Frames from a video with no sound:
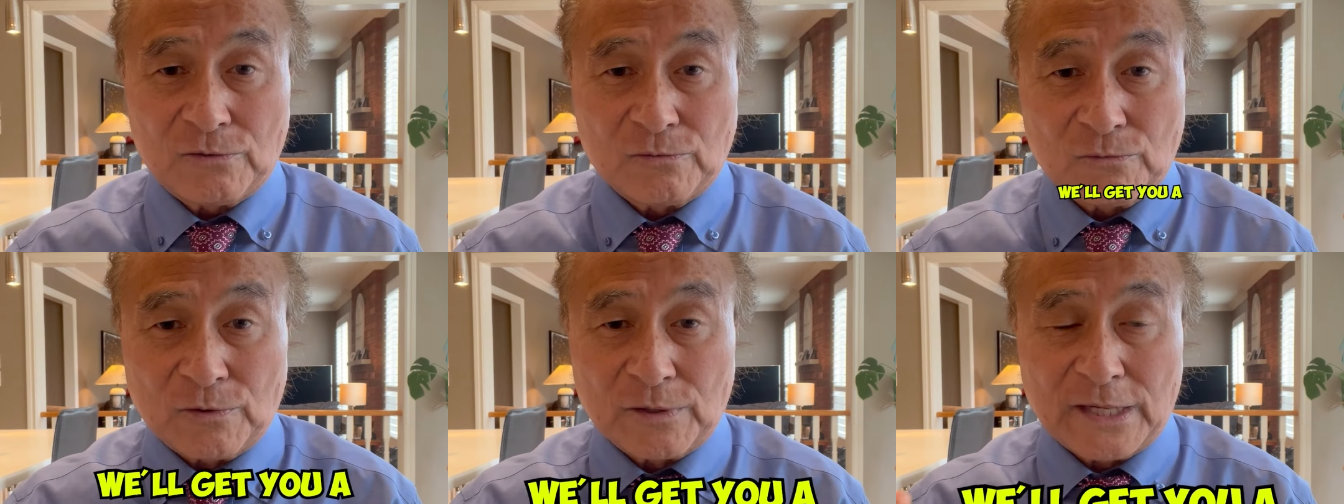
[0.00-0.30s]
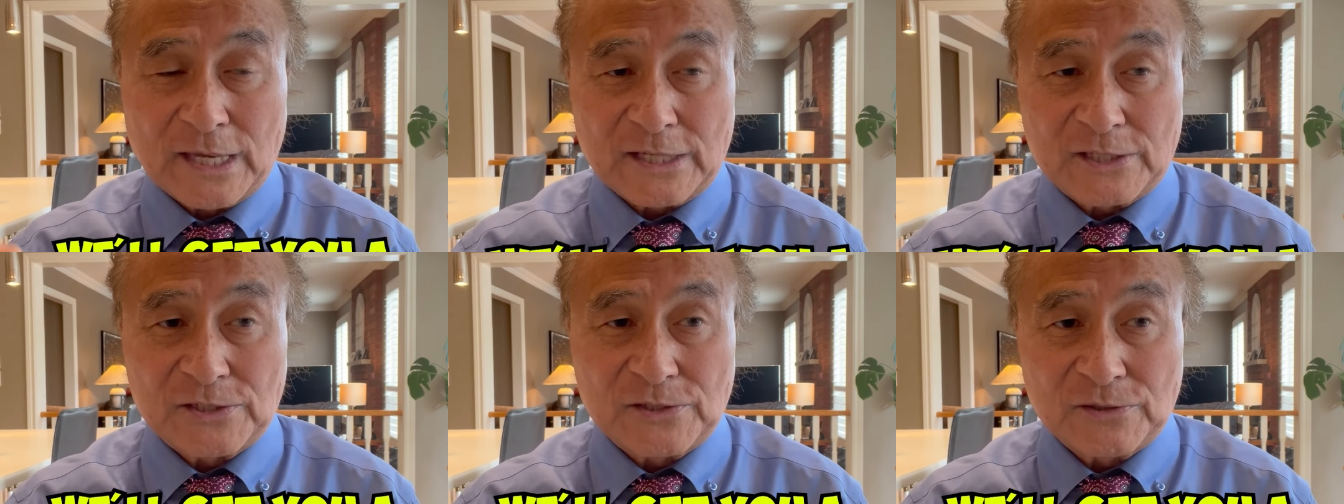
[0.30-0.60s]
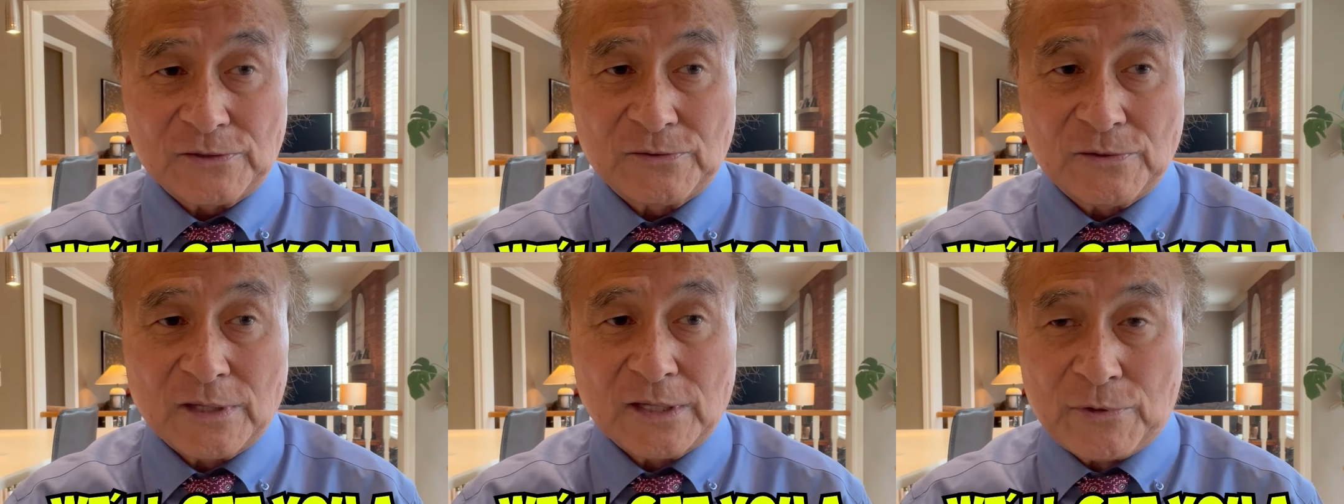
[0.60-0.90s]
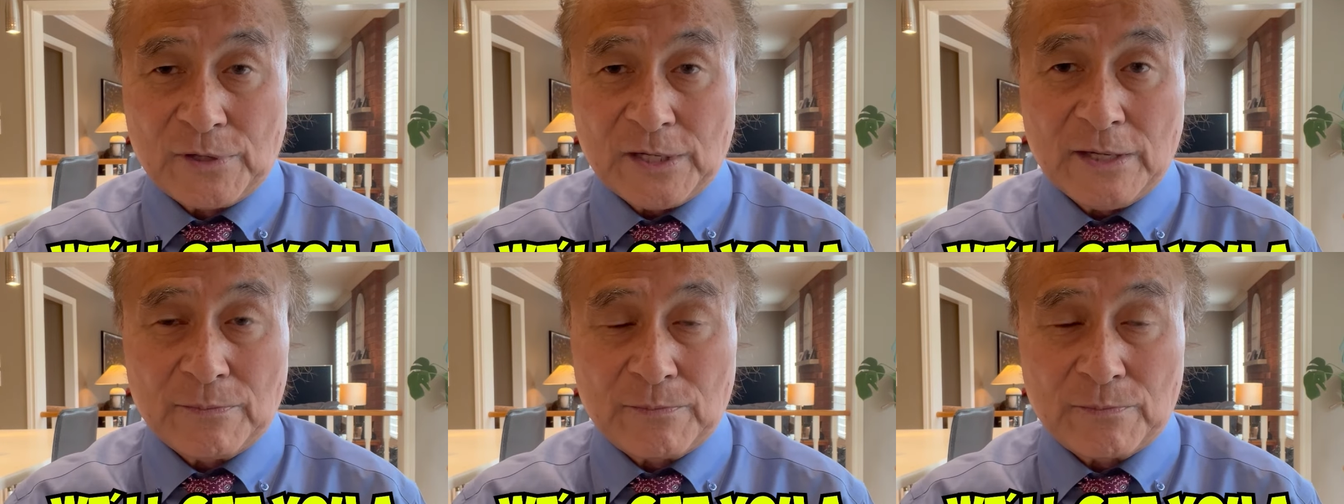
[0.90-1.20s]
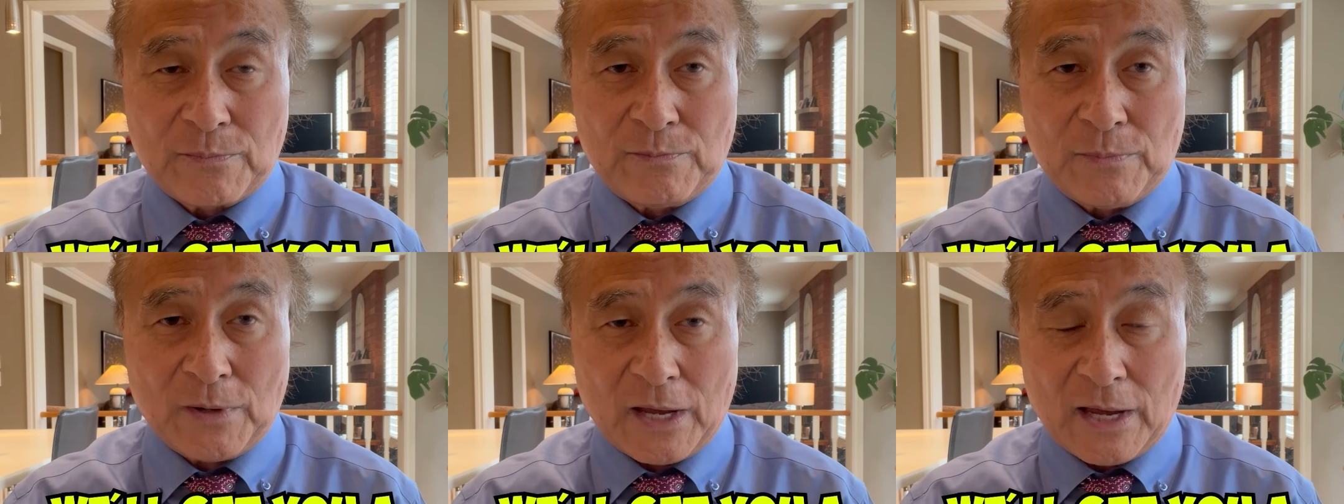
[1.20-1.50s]
We'll get you
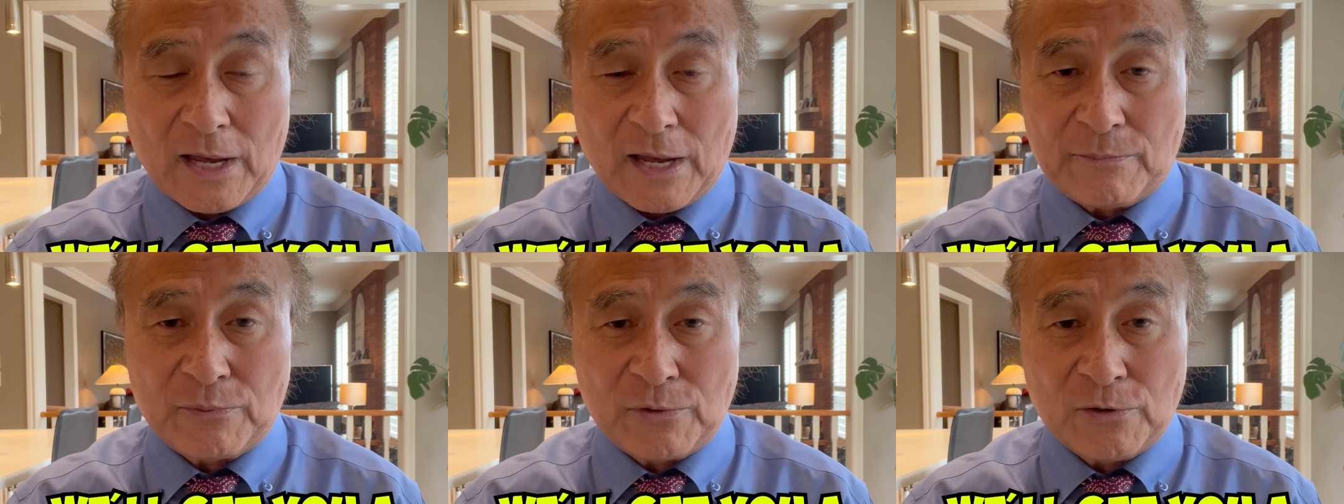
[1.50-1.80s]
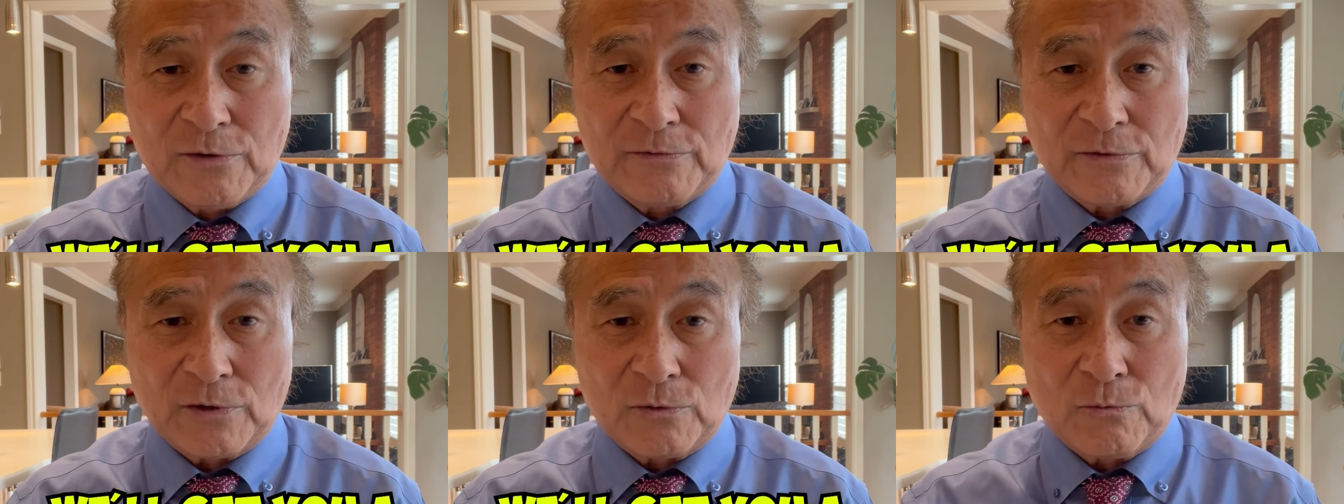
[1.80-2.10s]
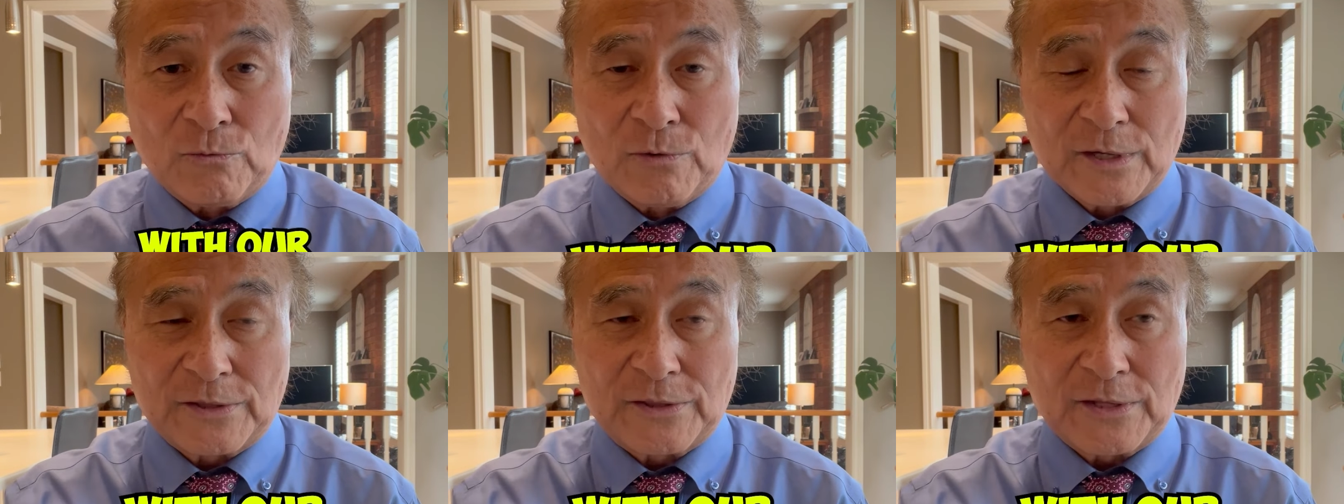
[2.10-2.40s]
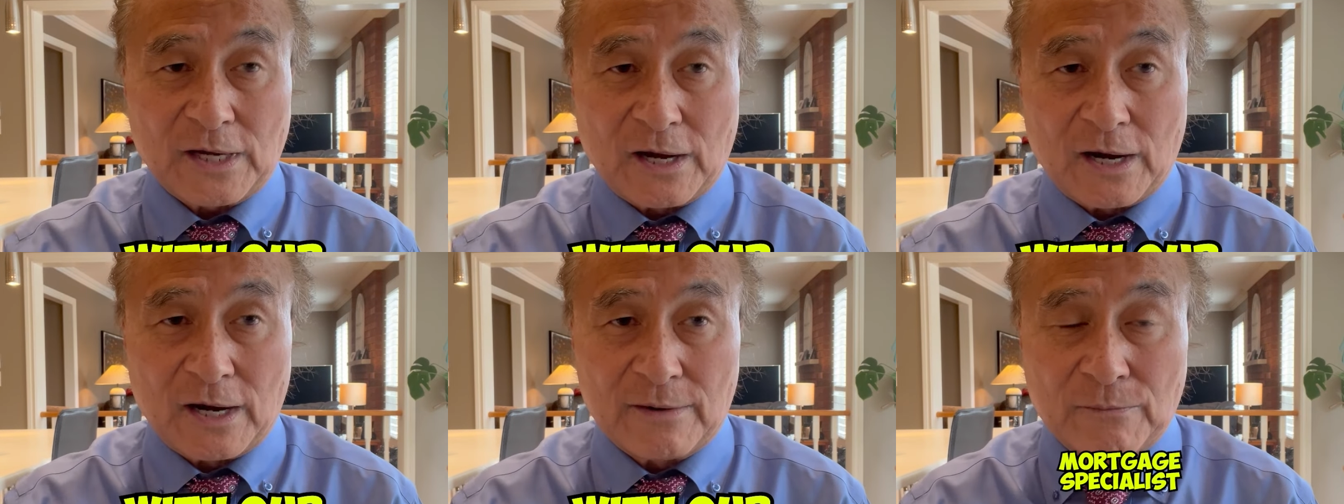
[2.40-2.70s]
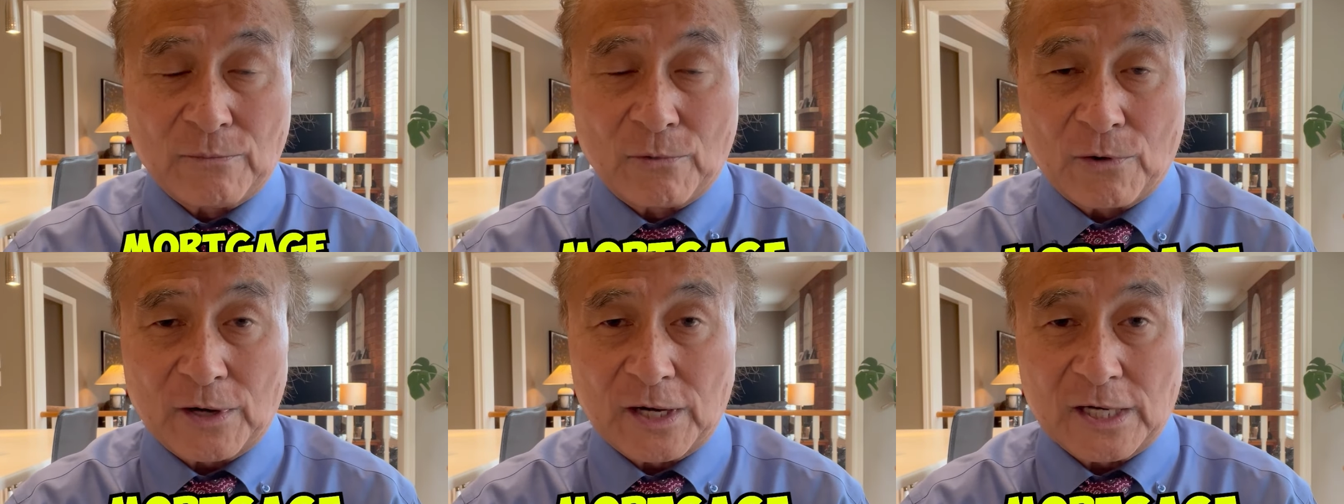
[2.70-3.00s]
pre uh, approval with our
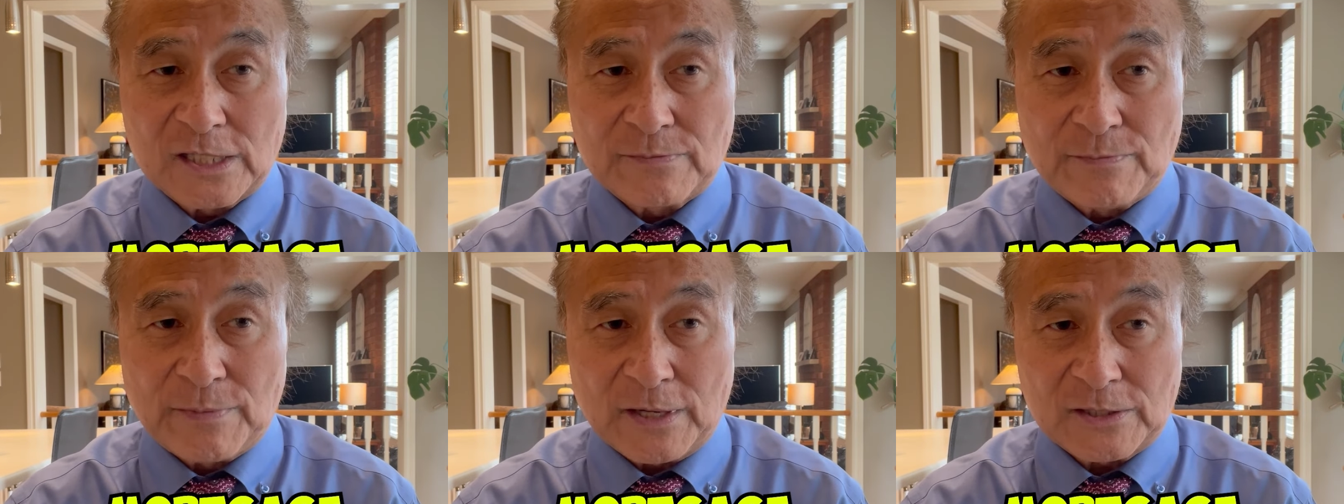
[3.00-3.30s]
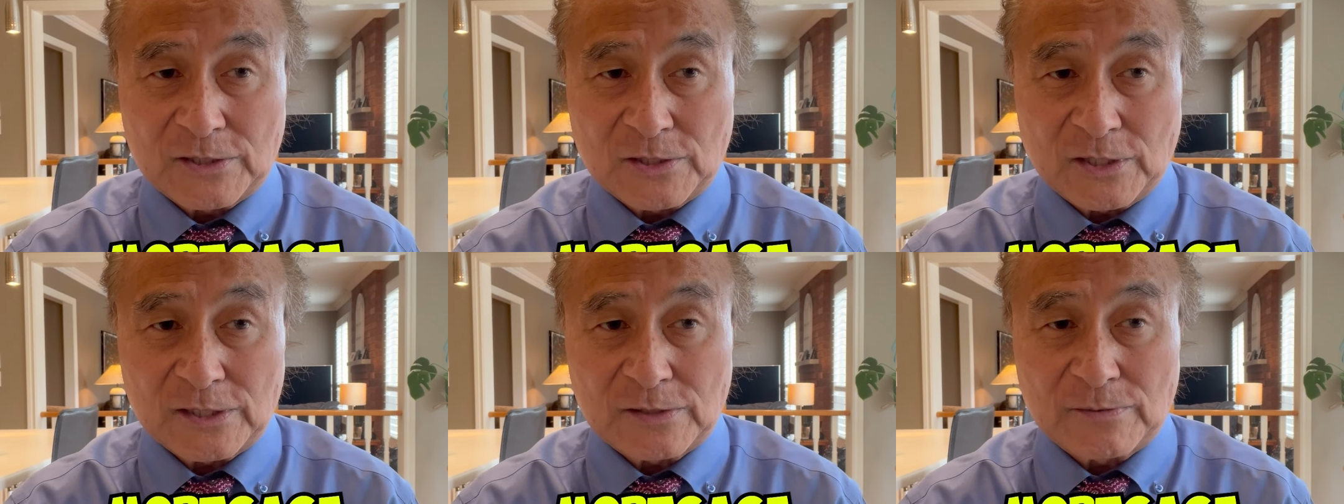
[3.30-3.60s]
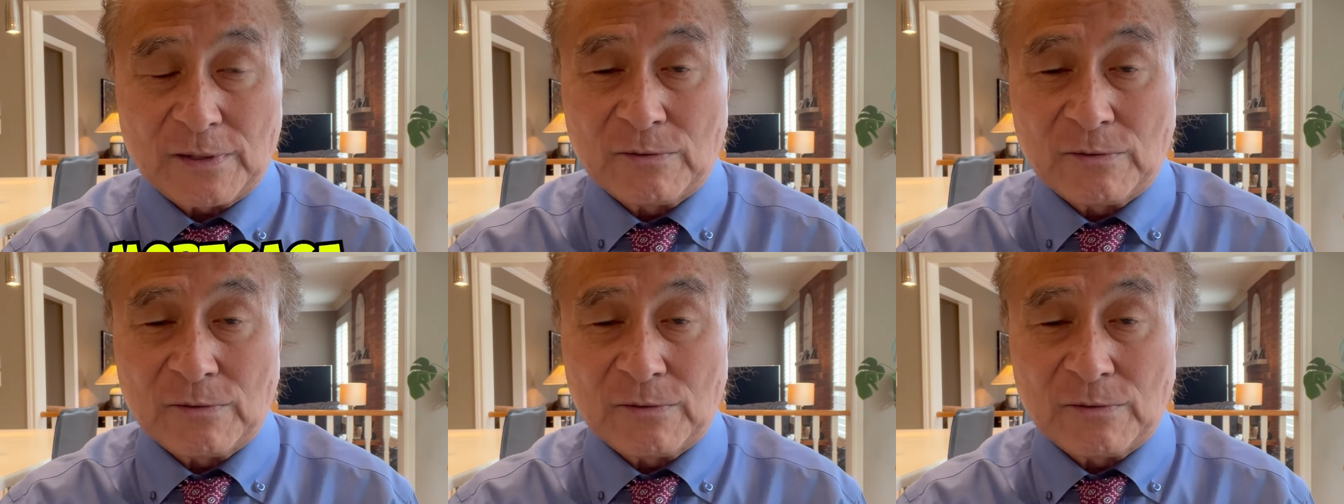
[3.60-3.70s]
mortgage specialist.